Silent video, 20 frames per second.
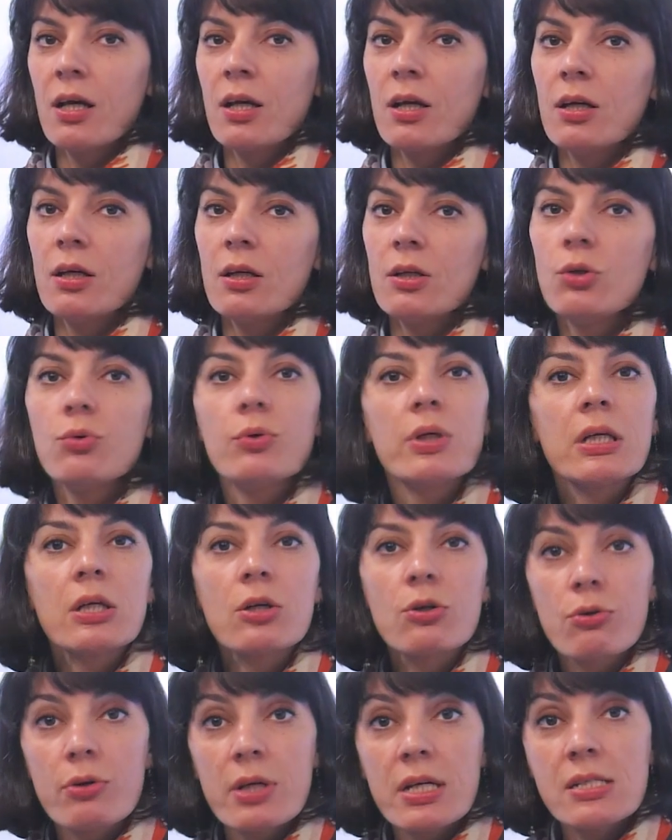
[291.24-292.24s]
You
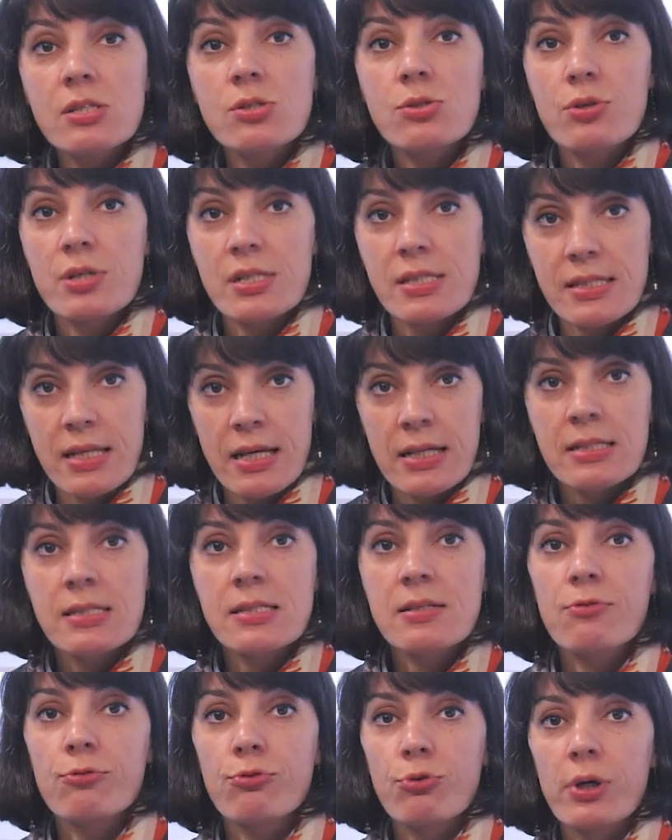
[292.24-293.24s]
increase your sense
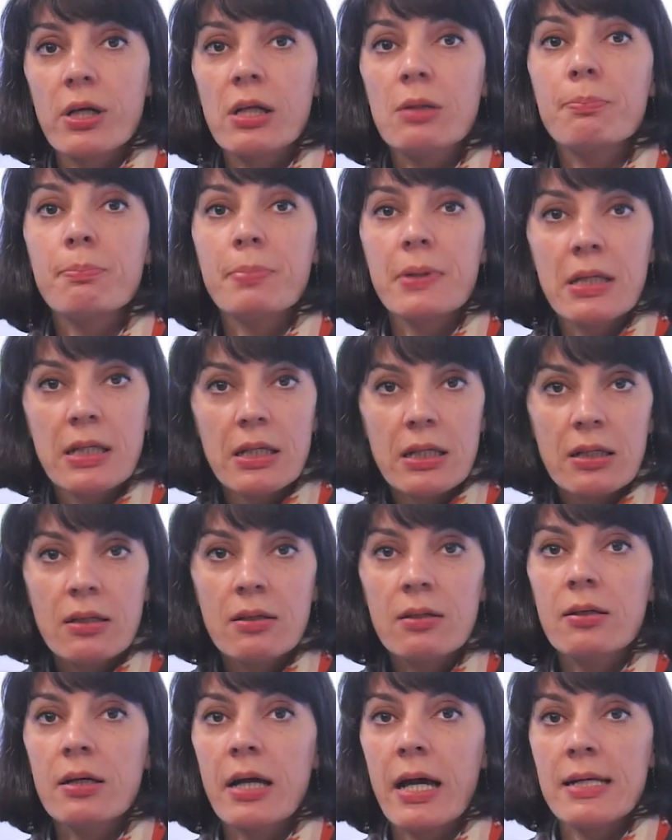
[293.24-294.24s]
of
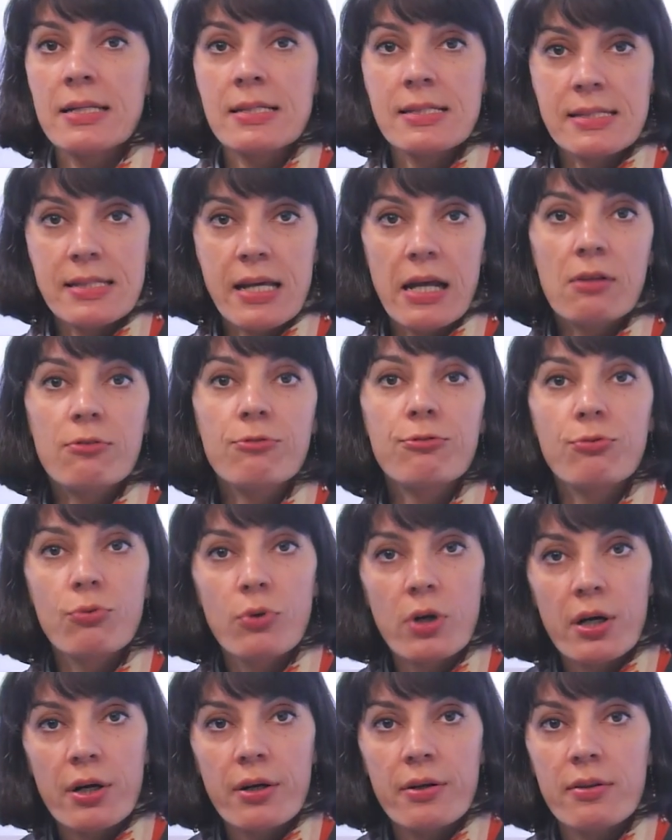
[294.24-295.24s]
well-being and
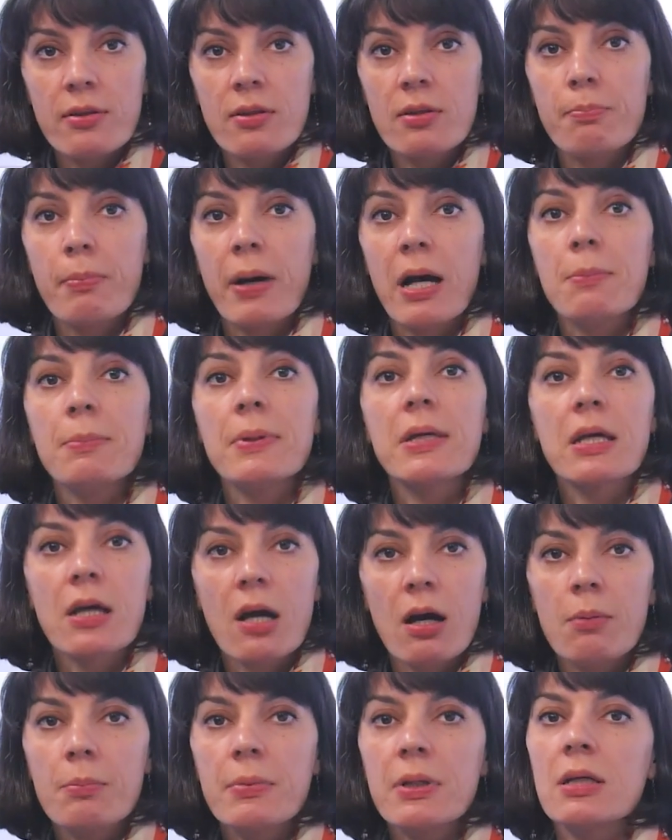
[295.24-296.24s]
self-worth by
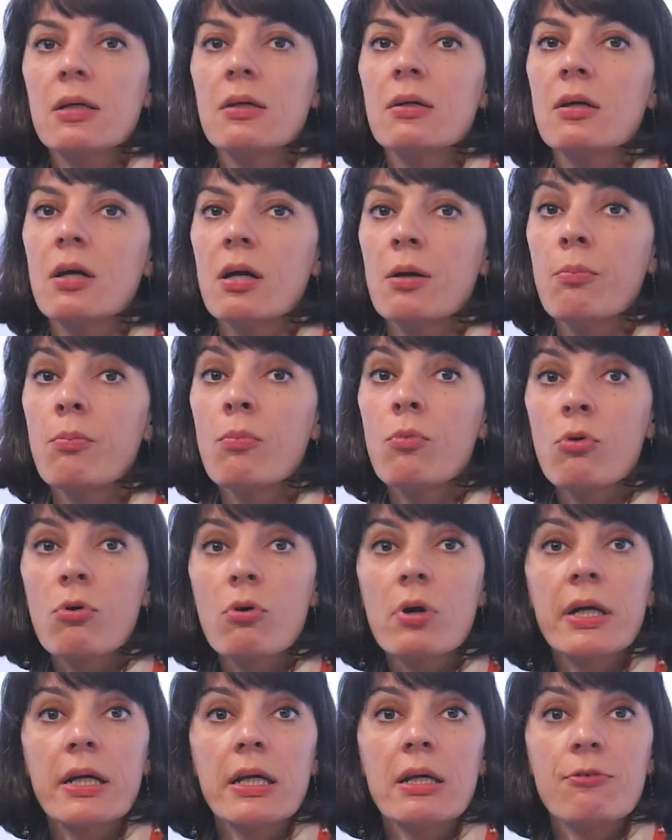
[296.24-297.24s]
becoming a
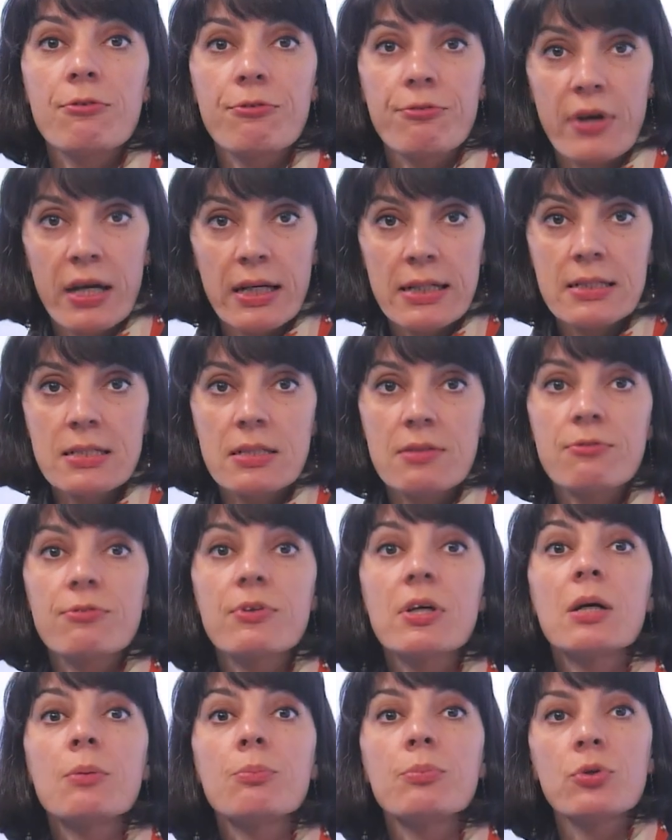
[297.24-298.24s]
more effective
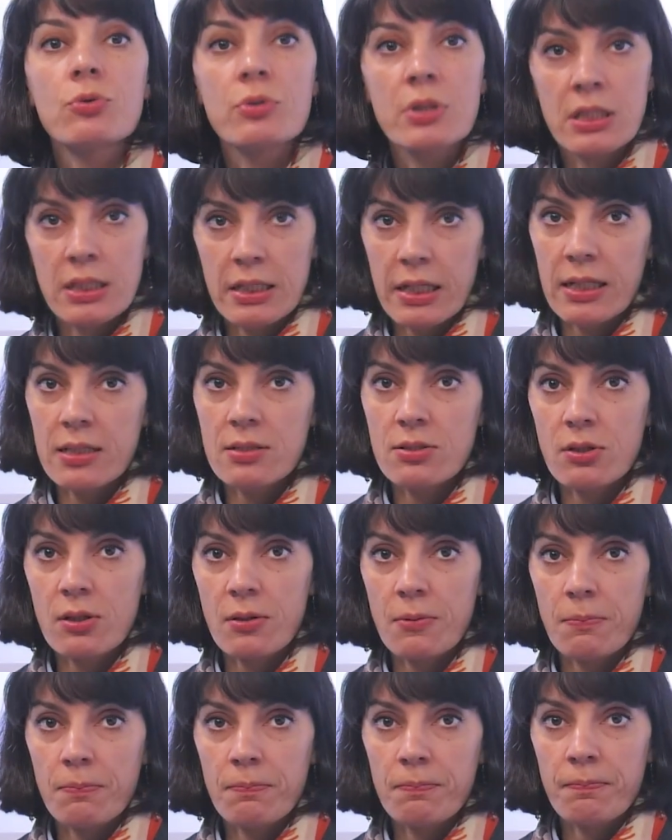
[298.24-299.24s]
communicator.
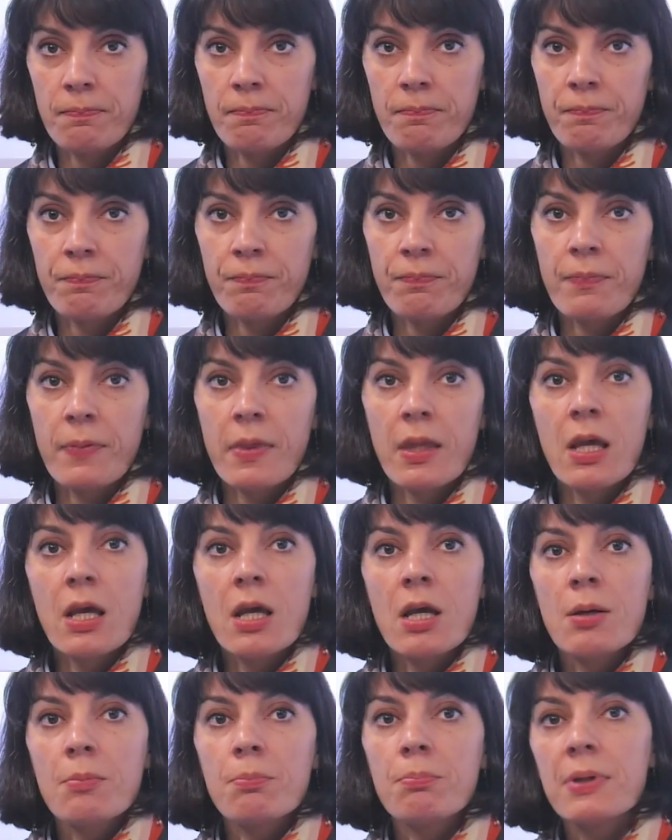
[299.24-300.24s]

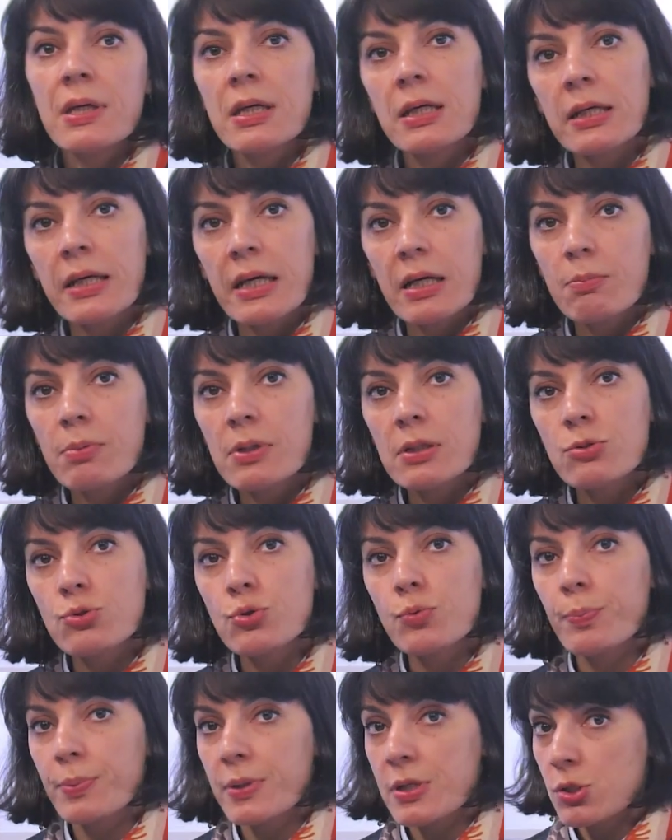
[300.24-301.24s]
Being able to
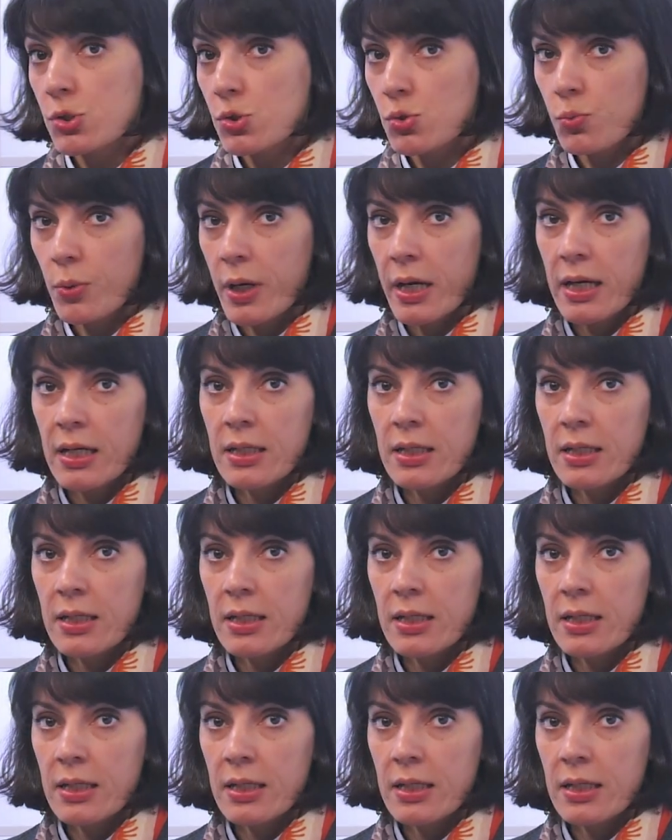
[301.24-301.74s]
persuade